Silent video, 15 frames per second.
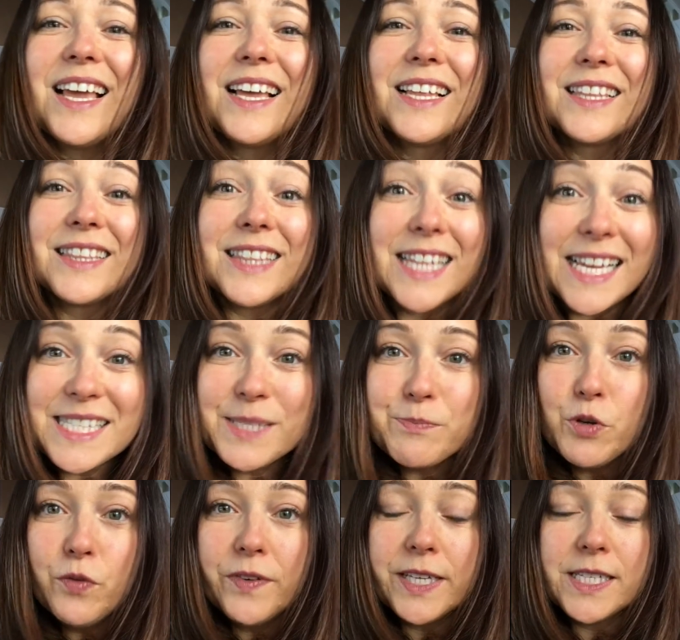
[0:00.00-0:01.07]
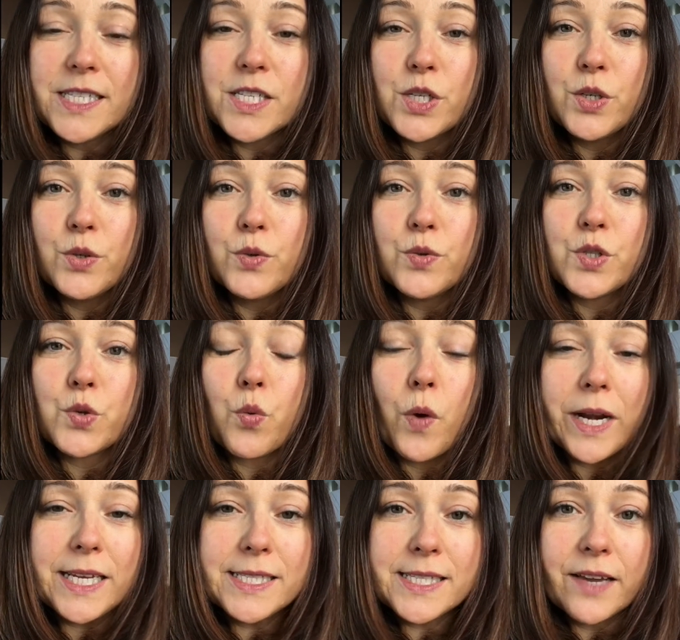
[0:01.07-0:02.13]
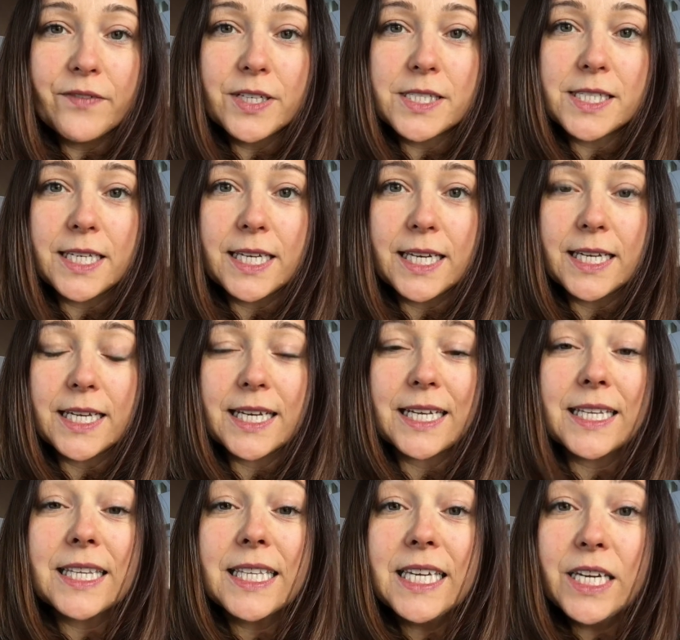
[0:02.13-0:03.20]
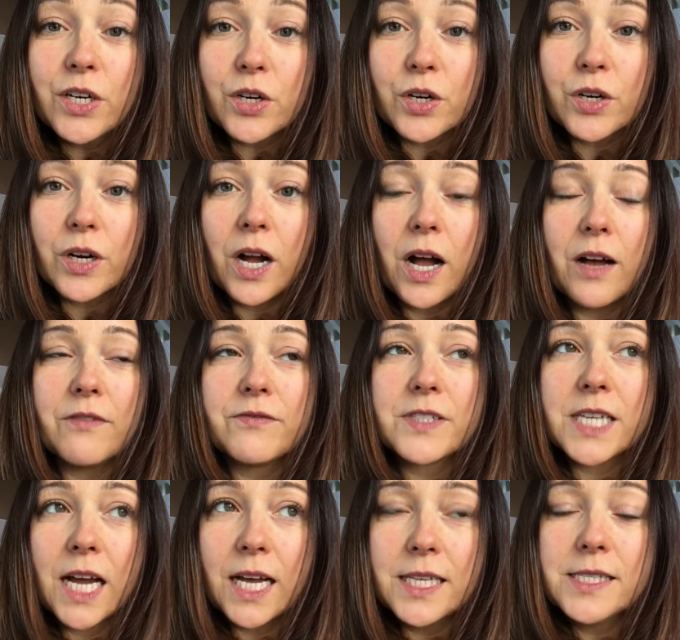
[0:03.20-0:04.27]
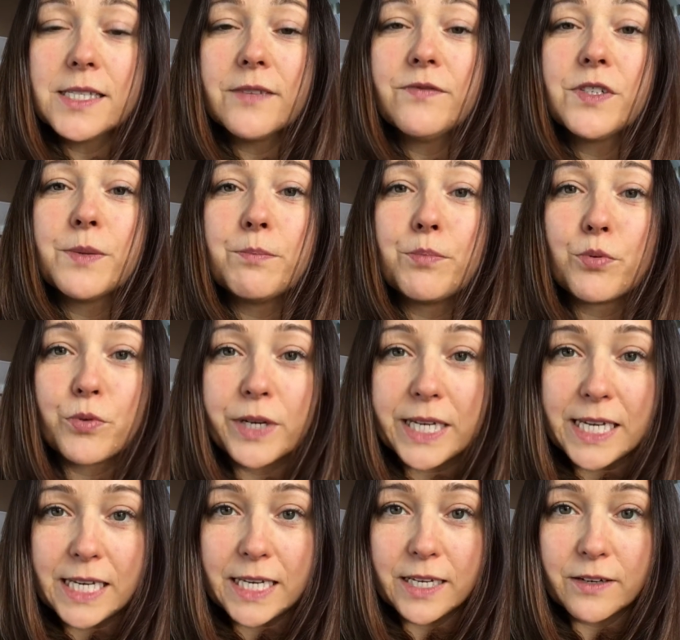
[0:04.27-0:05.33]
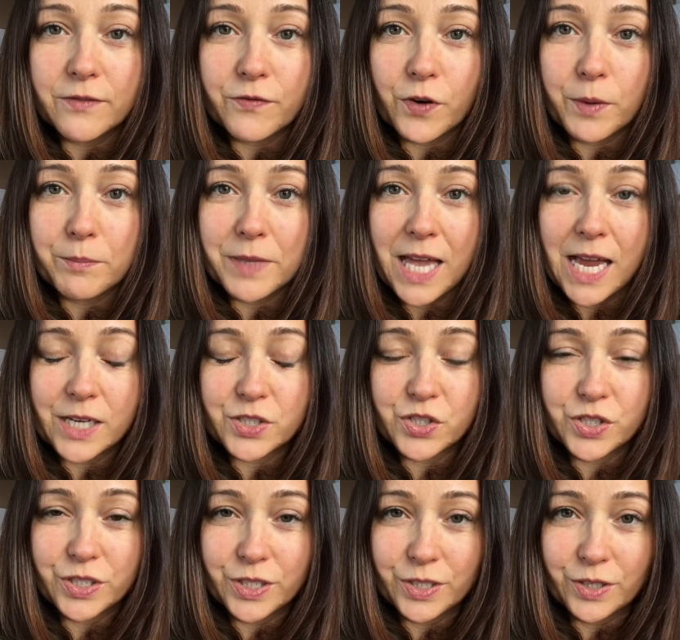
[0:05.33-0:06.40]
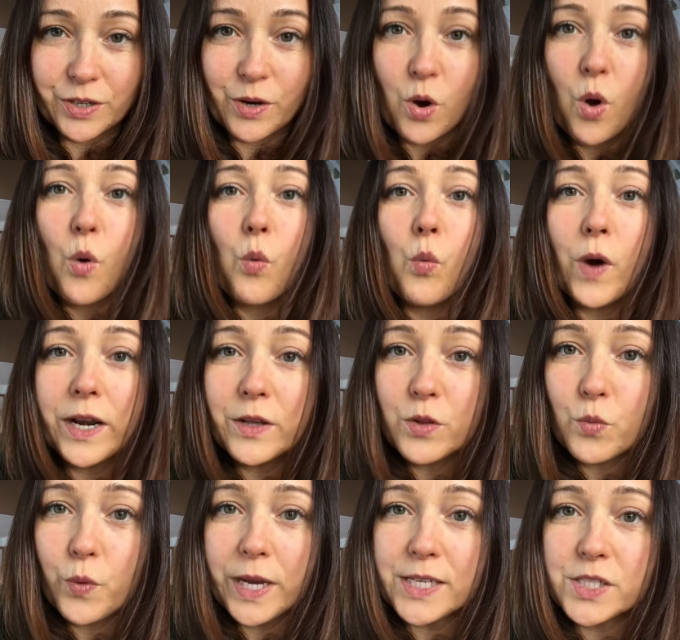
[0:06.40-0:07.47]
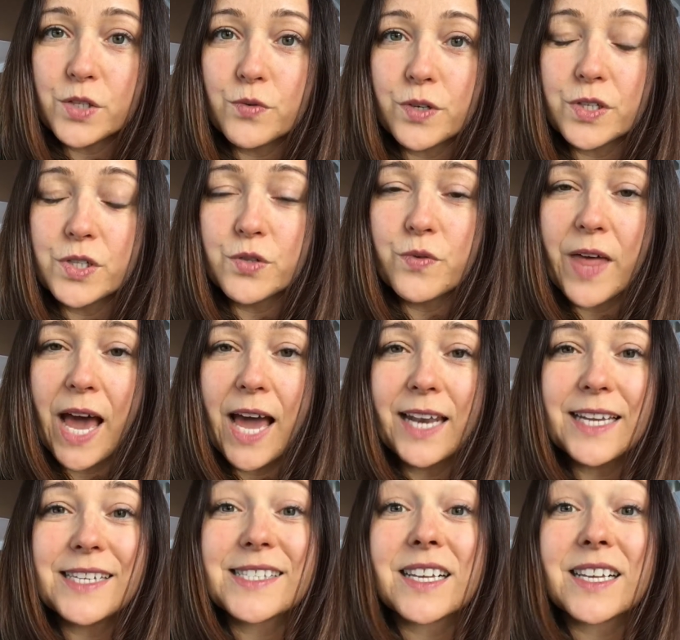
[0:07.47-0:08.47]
Let's move into 2017, clear of tons of debris from last year. One of the ways you can do that is